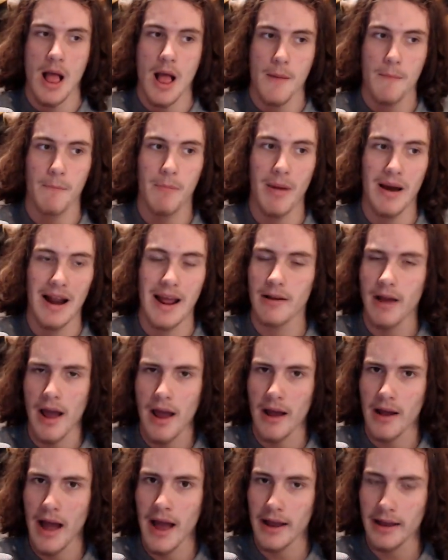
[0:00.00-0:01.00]
But
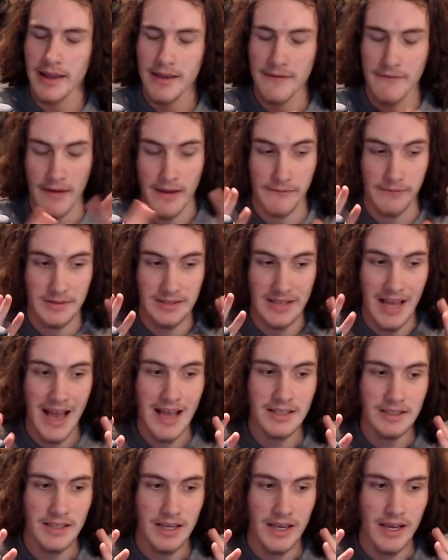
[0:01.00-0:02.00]
if
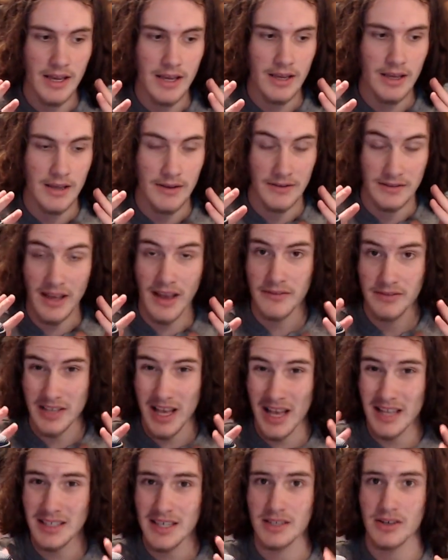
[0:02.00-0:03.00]

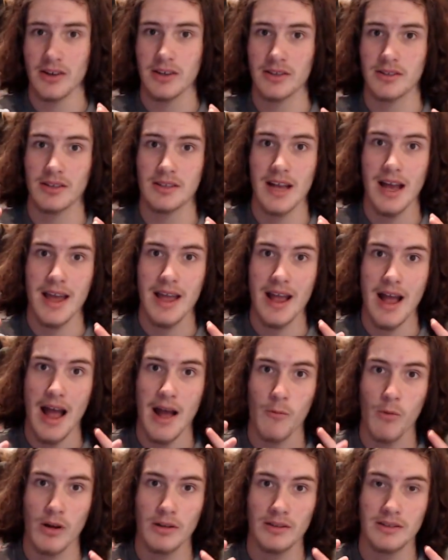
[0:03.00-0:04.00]
Sasuke is going to die,
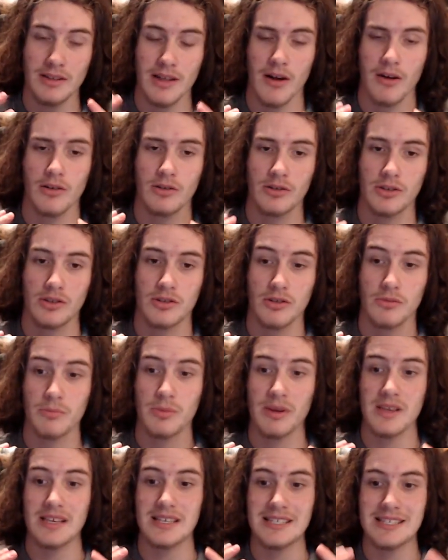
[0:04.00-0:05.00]
I want Naruto to
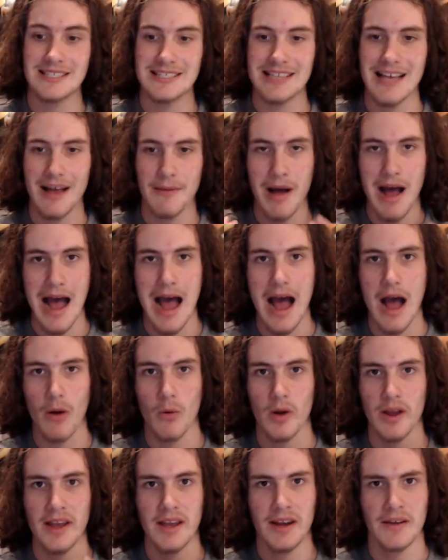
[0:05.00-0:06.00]
be
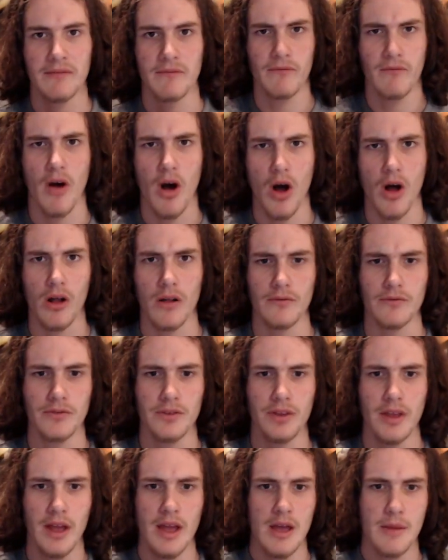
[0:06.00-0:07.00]
somehow
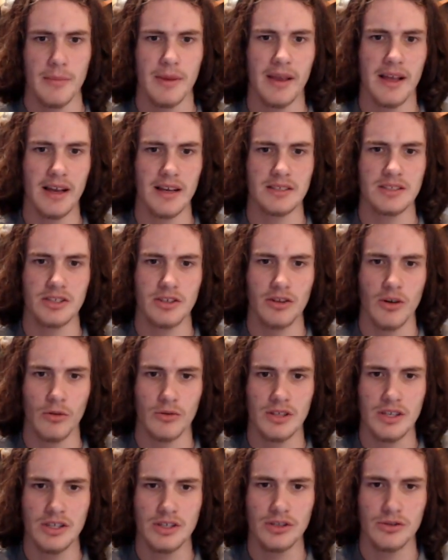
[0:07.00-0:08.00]
involved, because, you know,
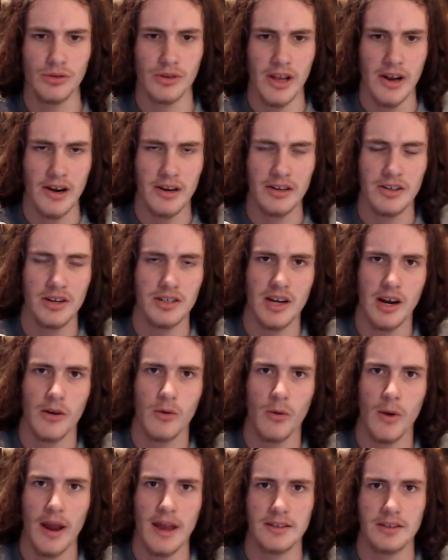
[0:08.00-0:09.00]
these two characters are
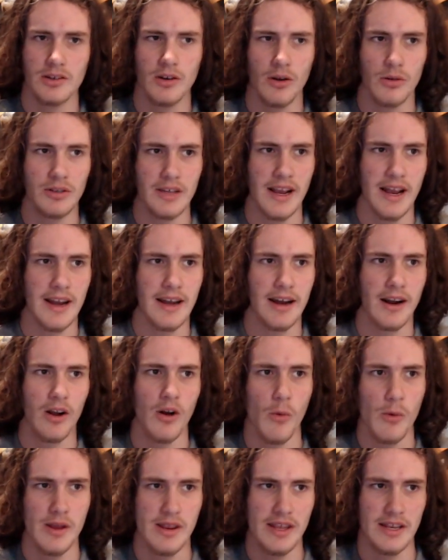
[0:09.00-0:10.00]
great. You know, they kind of
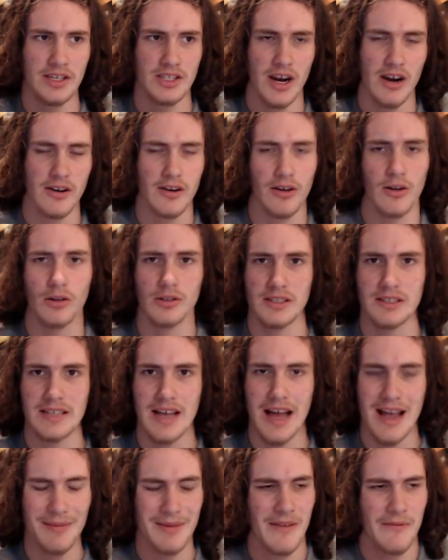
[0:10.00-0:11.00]
go with each other all the
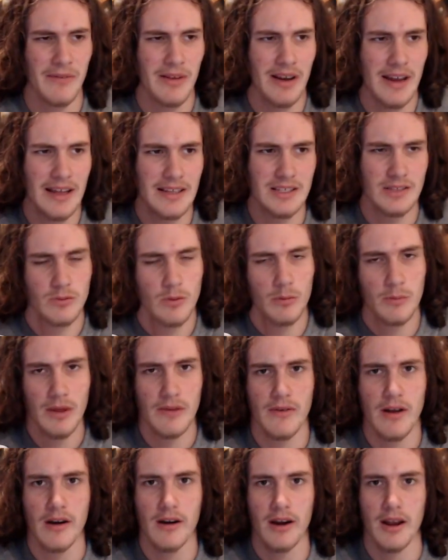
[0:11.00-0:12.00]
time, and I feel like this will be
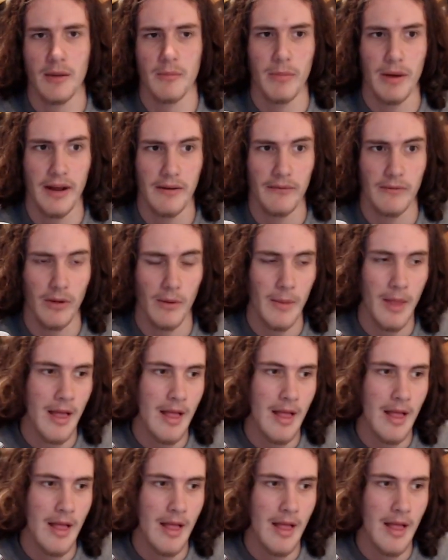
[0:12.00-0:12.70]
very impactful.